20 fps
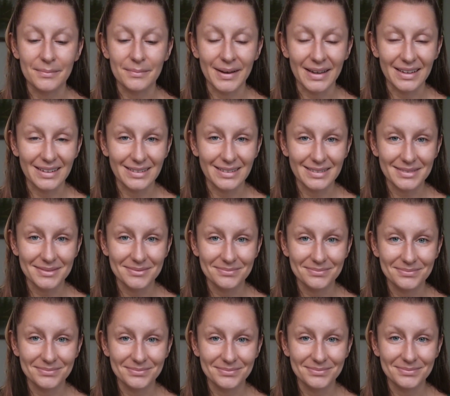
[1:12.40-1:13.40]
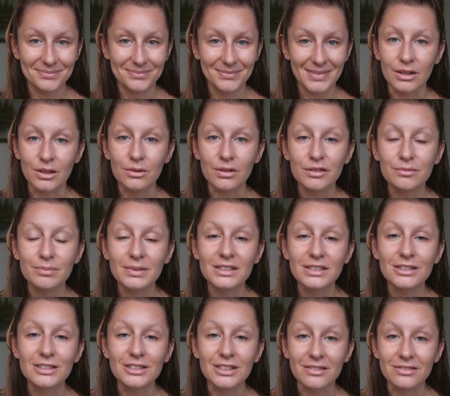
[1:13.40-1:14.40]
But you have been
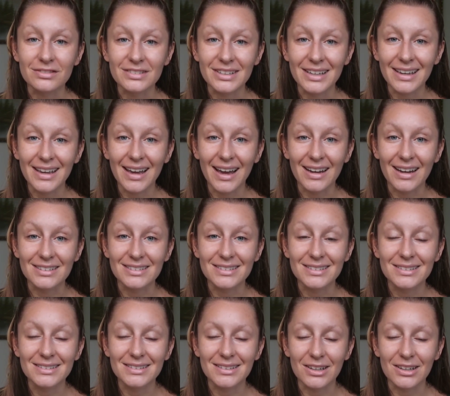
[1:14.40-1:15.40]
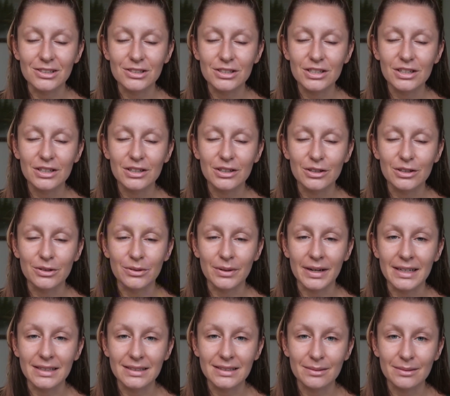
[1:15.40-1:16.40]
shifting at such
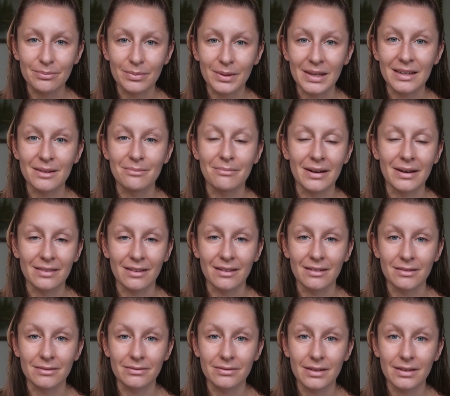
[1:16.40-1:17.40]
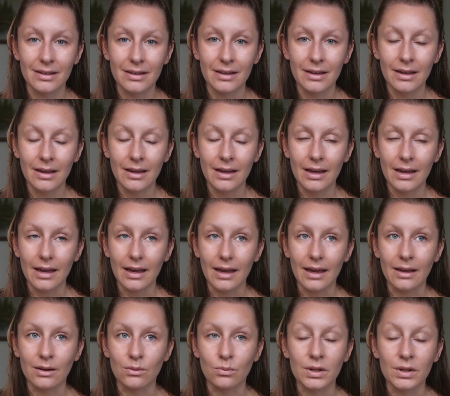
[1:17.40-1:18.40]
great speed, my love.
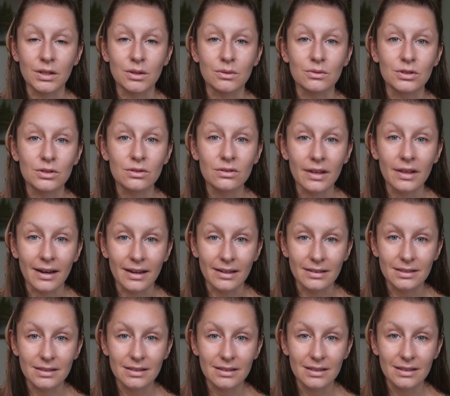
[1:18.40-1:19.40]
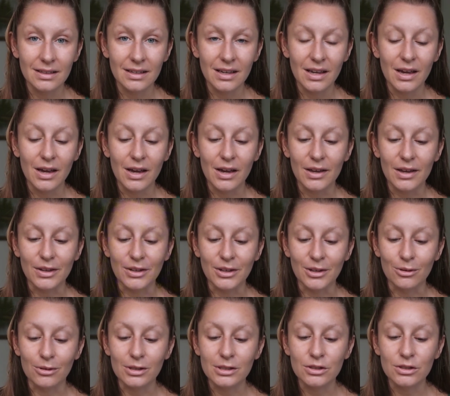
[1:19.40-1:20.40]
And when you do that,
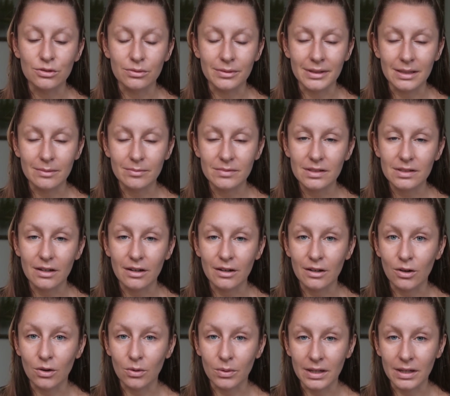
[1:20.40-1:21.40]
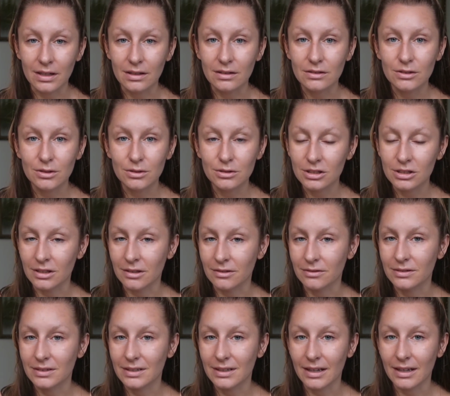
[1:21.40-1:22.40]
your dreams are going to
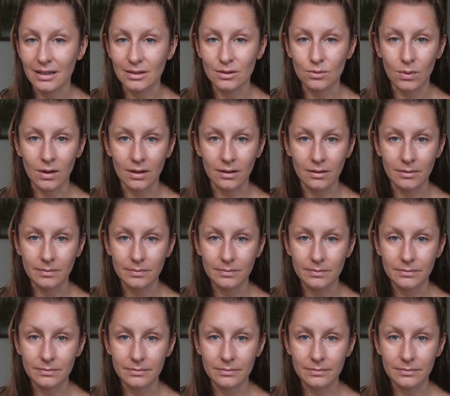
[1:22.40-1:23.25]
shift as well.